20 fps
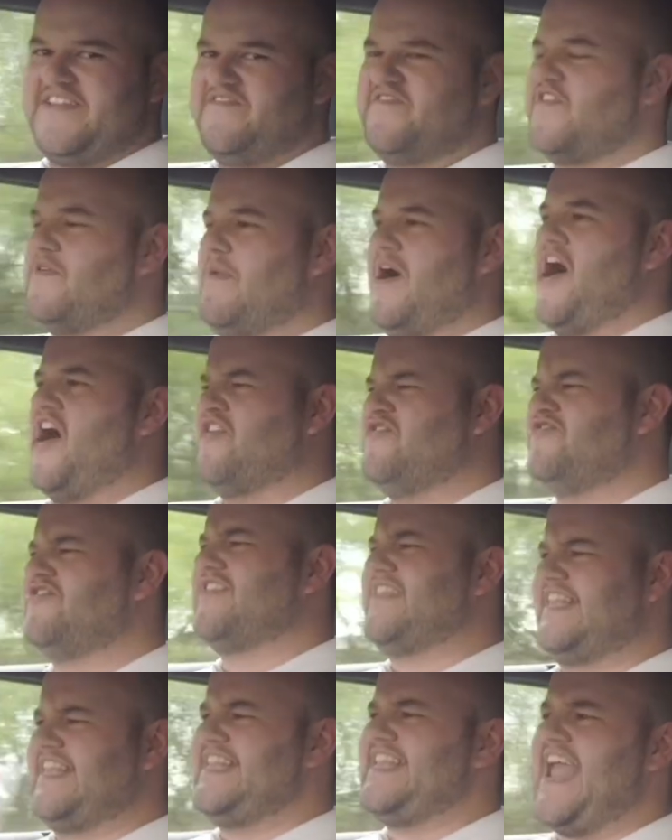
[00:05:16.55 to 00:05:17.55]
from a
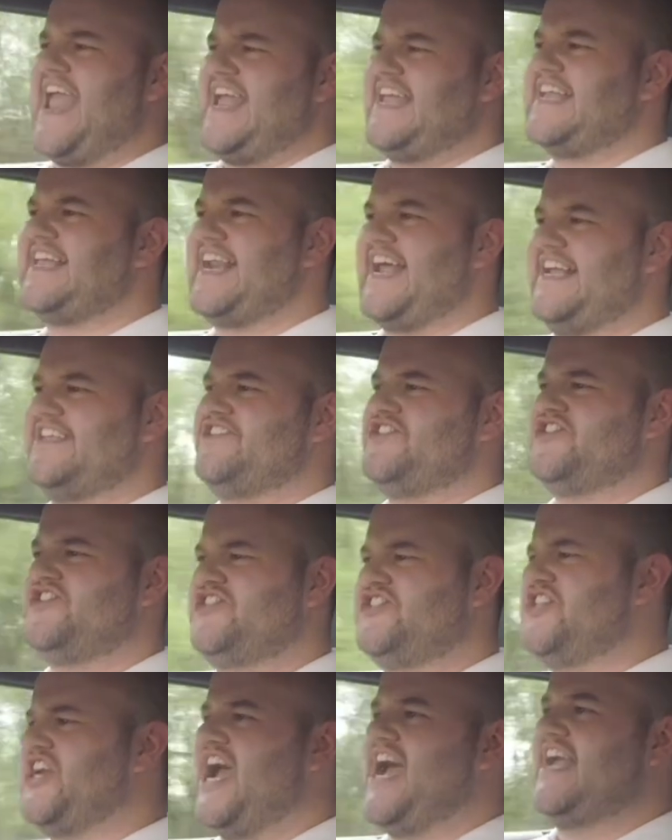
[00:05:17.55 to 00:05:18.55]
110 grand
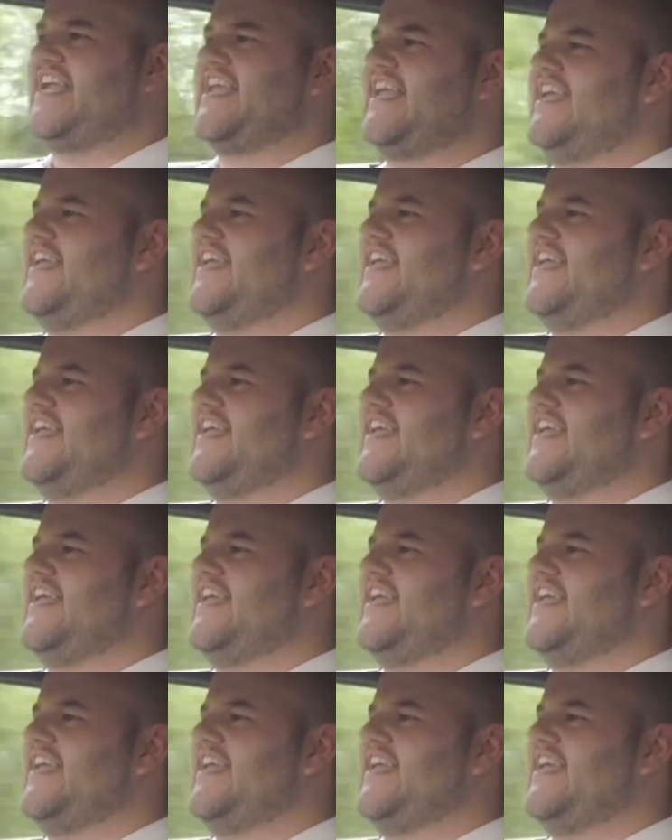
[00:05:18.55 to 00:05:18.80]
Jag.